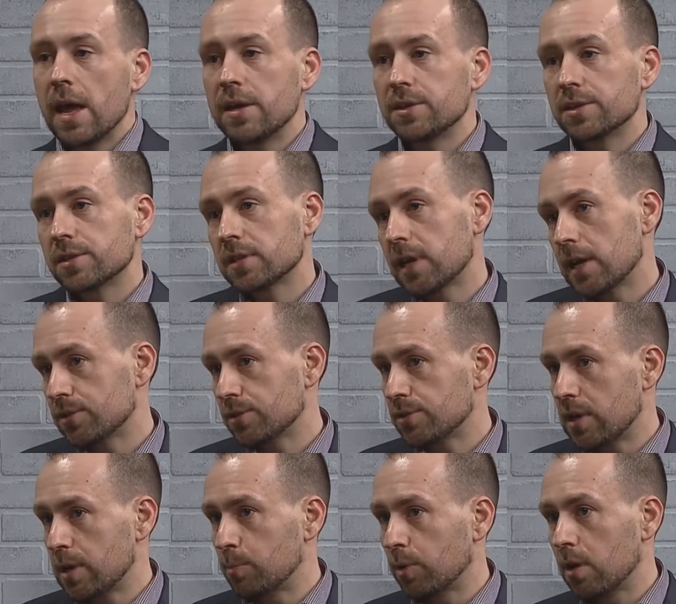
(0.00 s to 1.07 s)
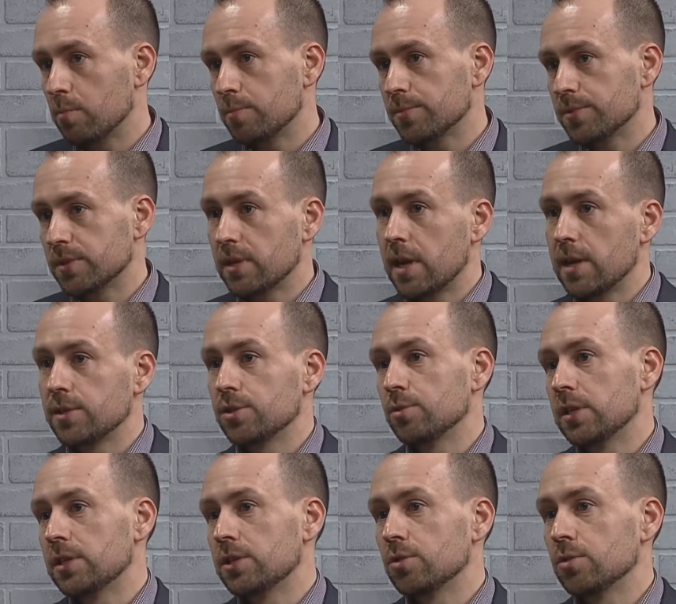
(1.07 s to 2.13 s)
And just in case there's any problems, in case you
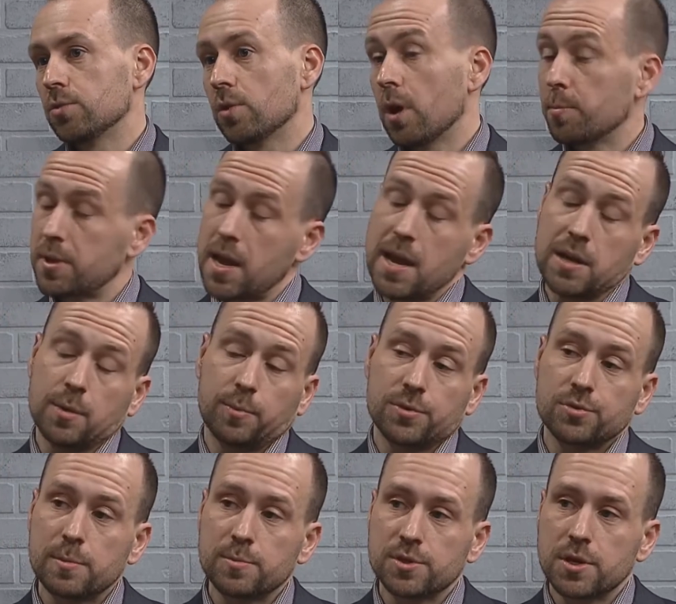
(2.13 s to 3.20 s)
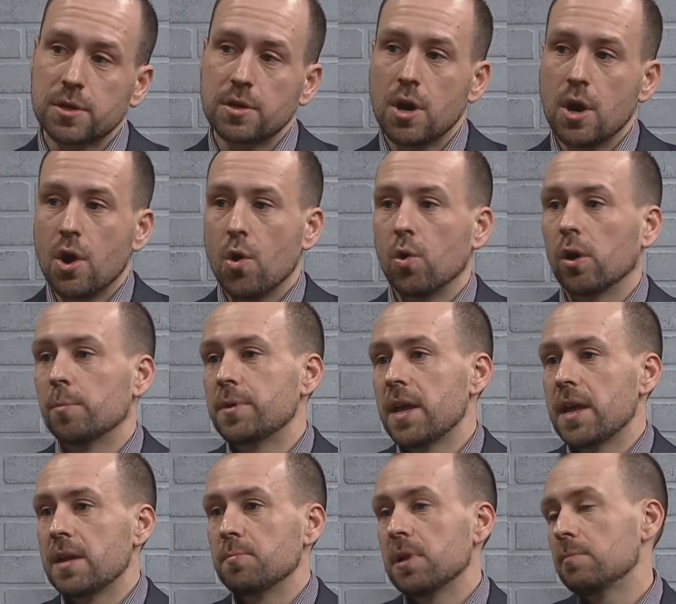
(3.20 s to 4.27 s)
need to obtain a prescription or
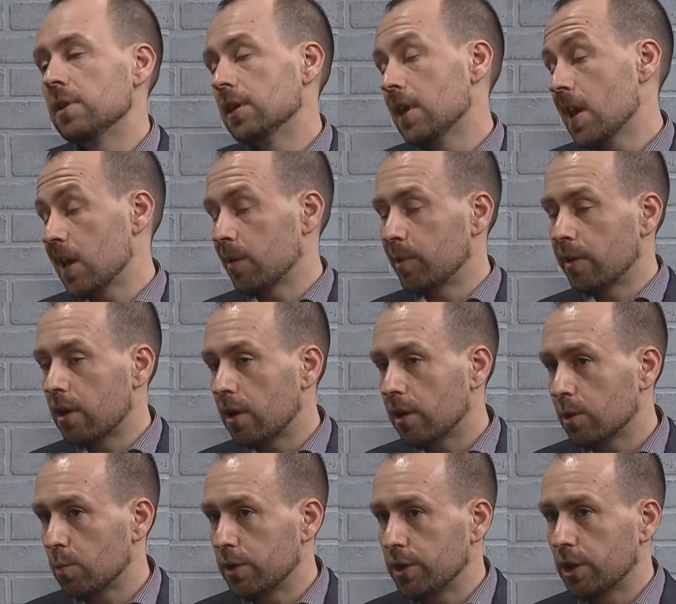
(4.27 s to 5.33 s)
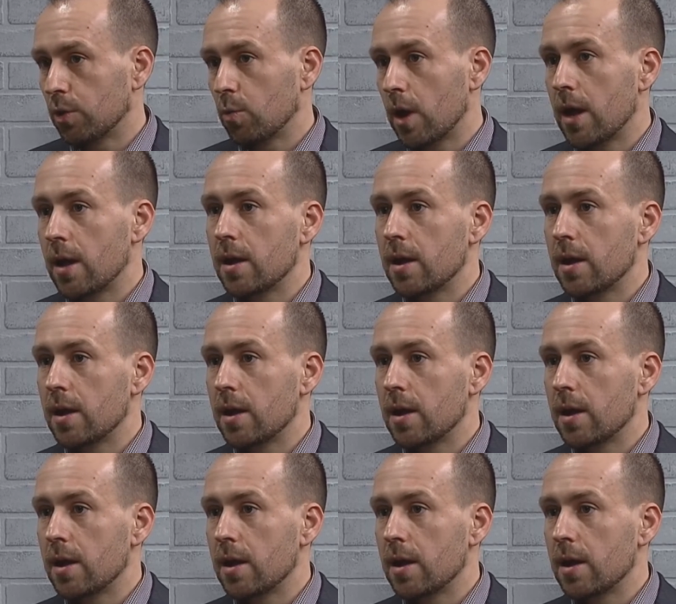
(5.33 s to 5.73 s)
obtain maybe an antibiotic when you're away,